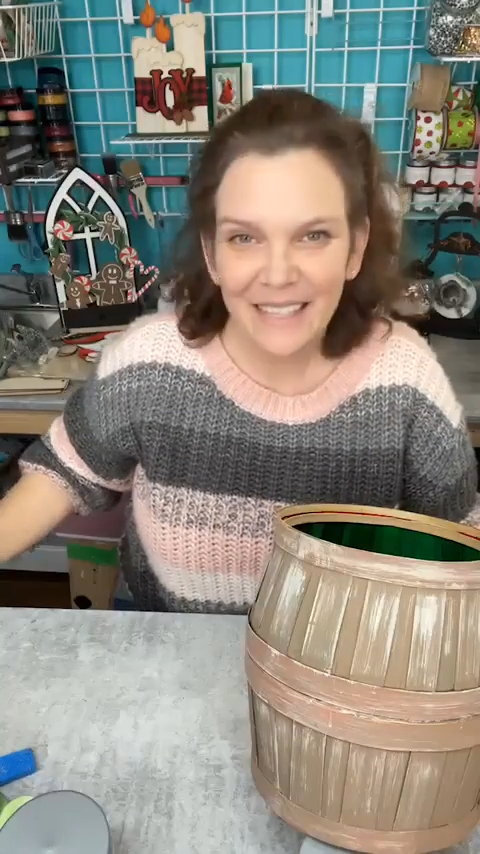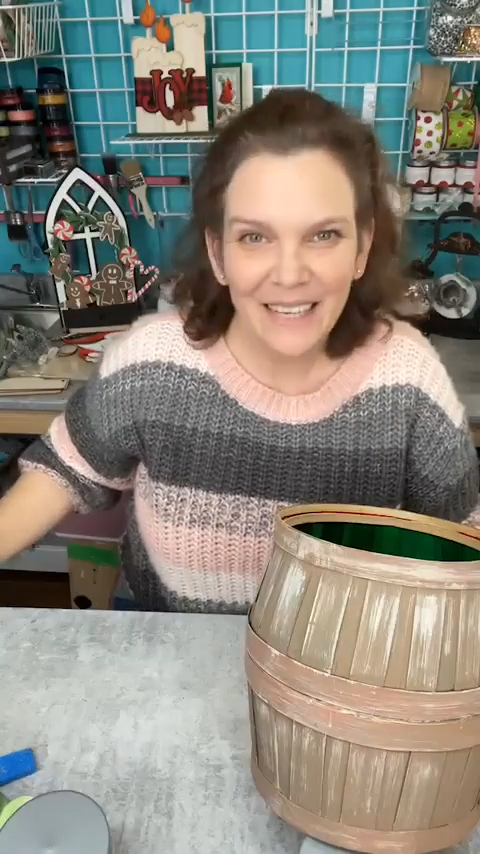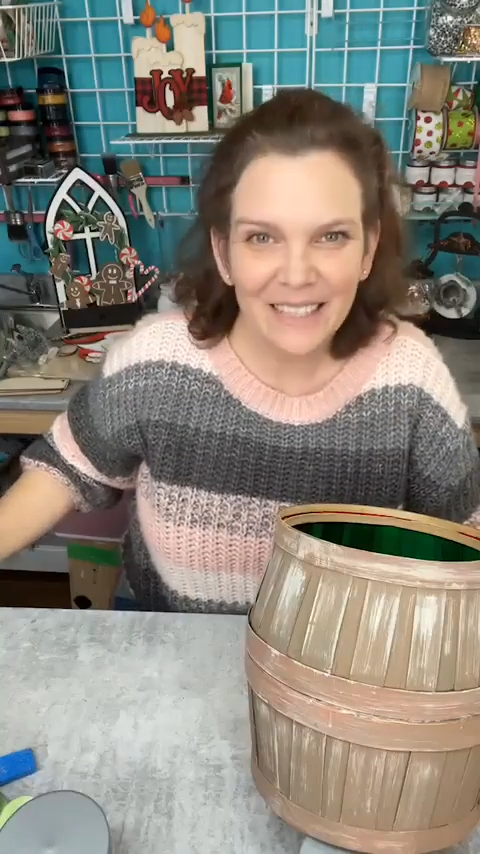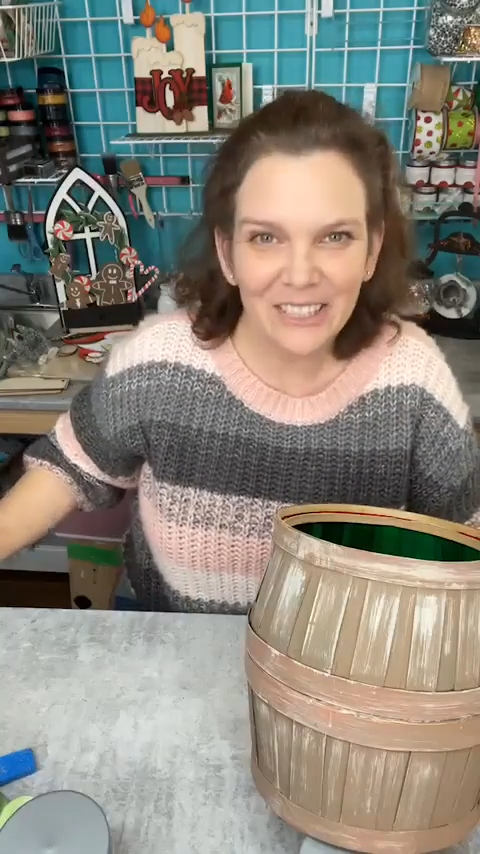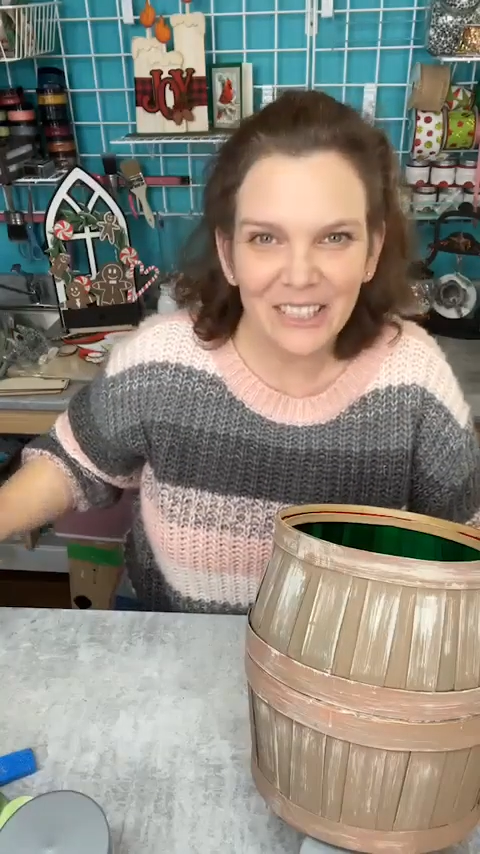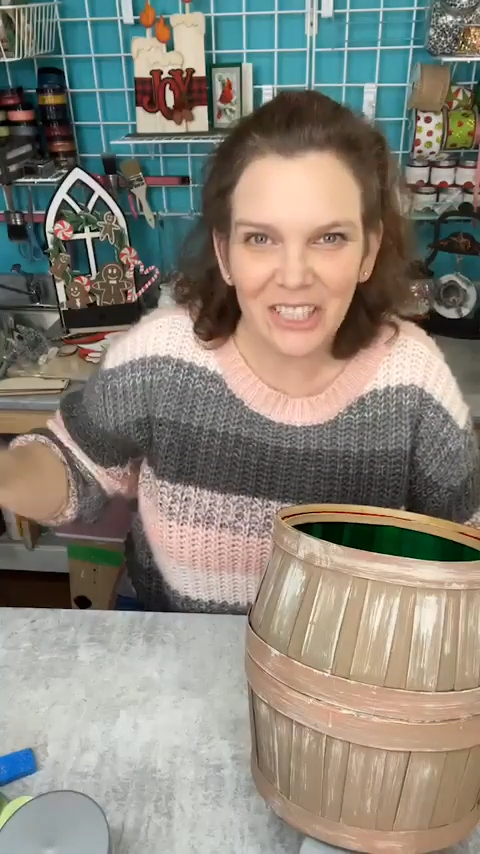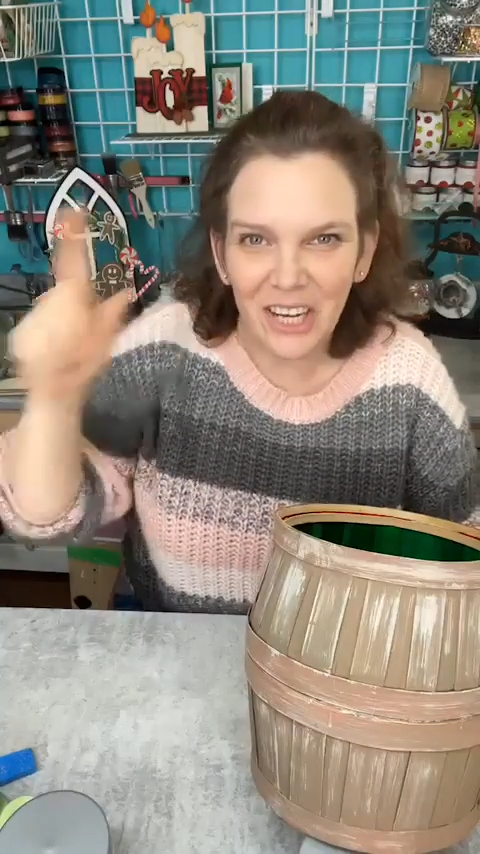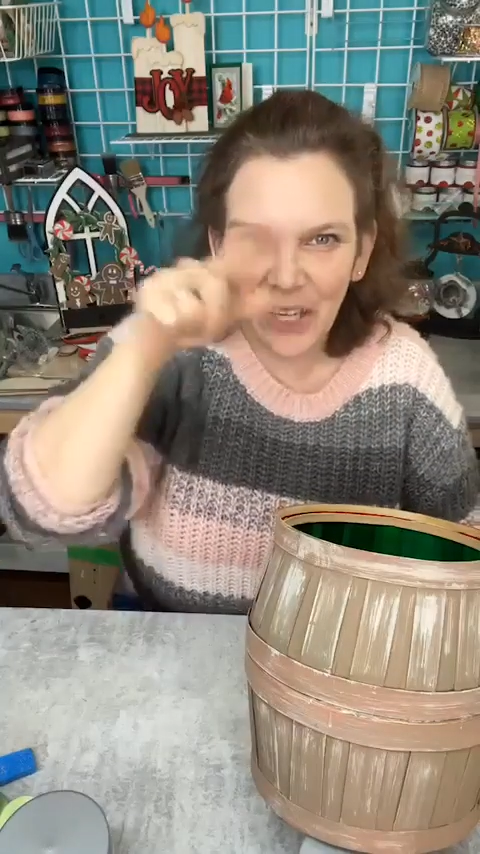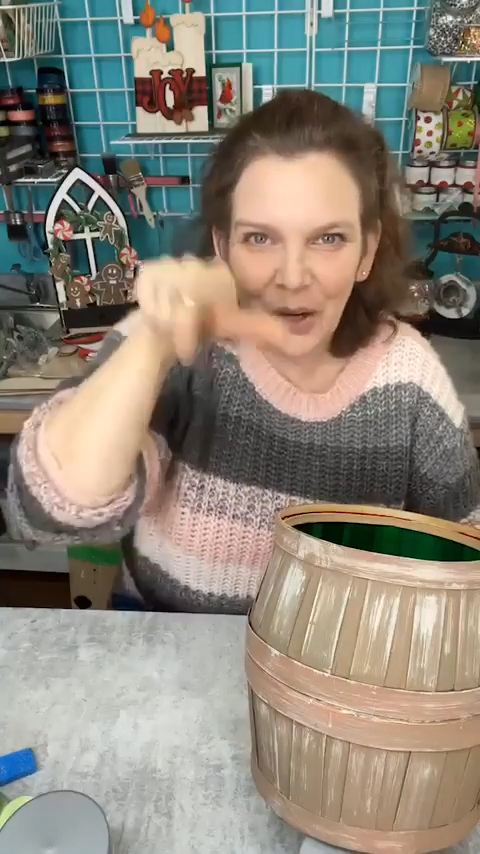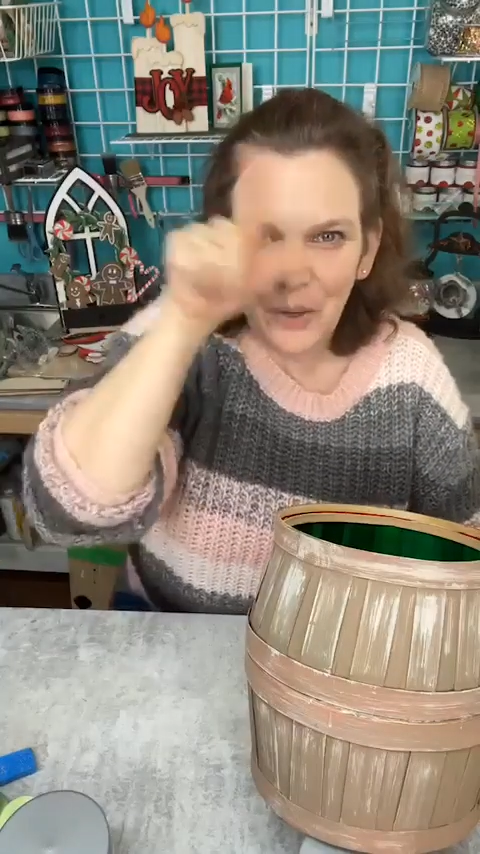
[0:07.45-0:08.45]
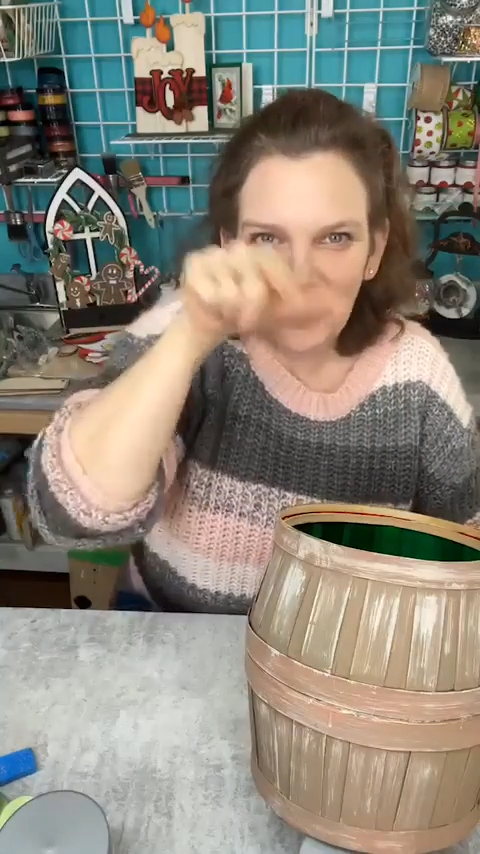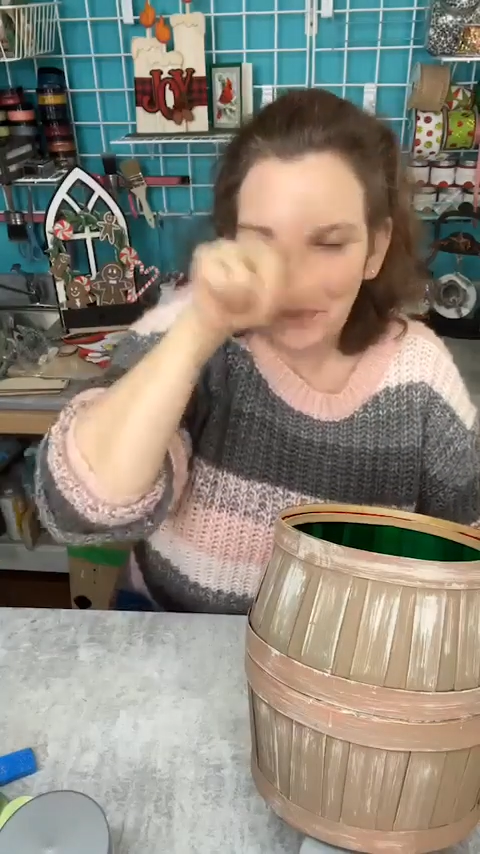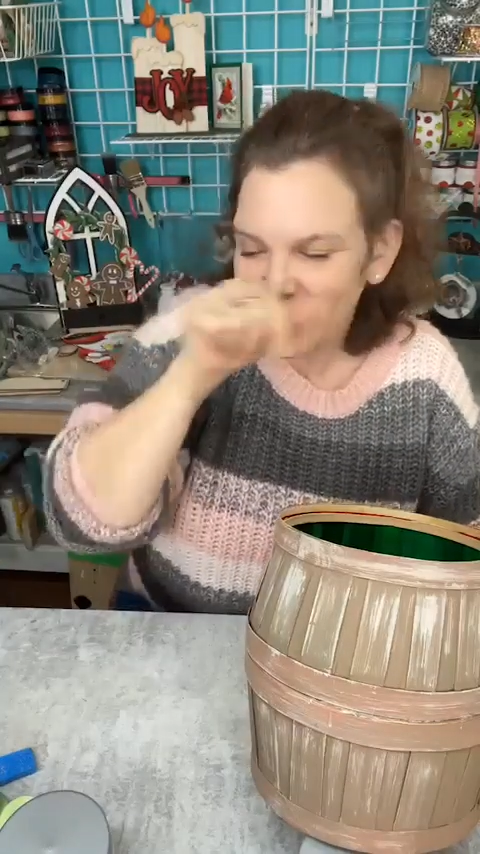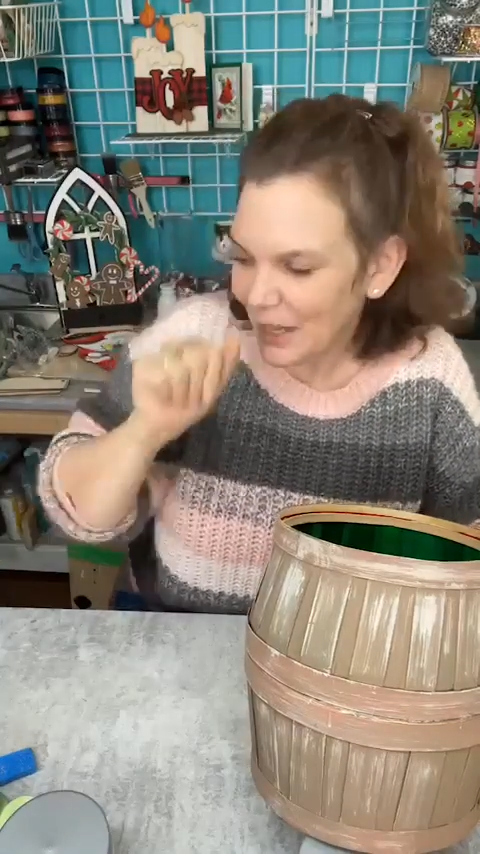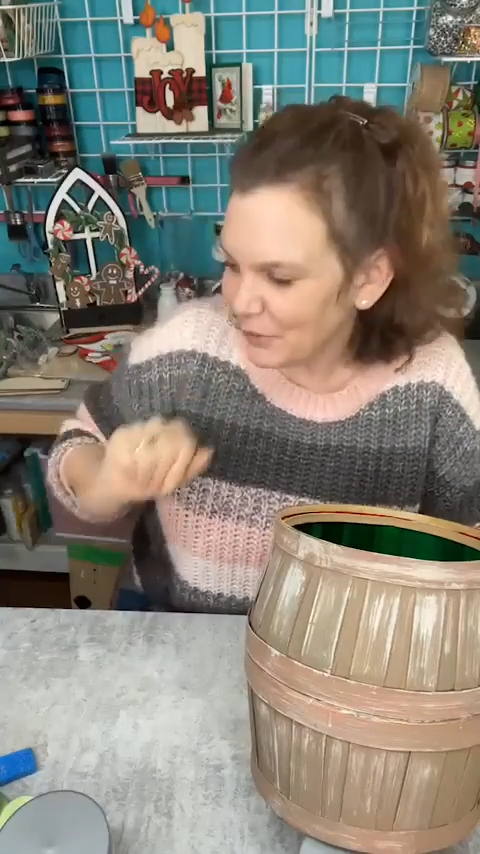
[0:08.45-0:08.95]
I just got
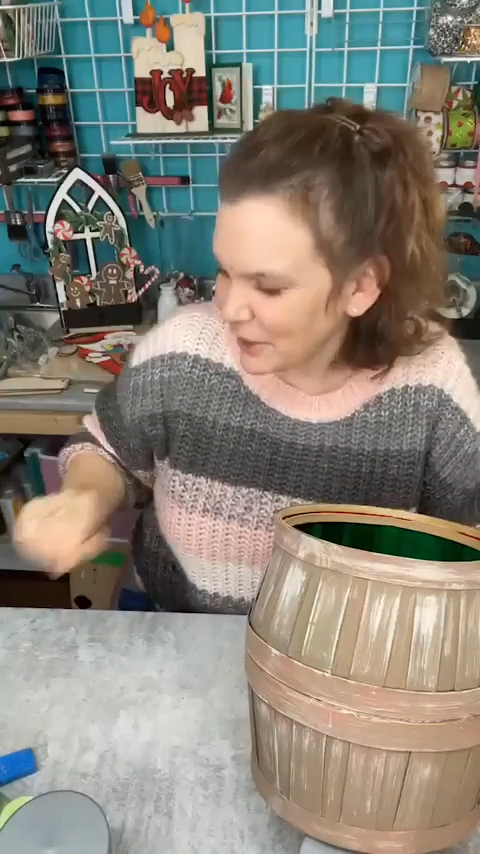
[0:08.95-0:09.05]
a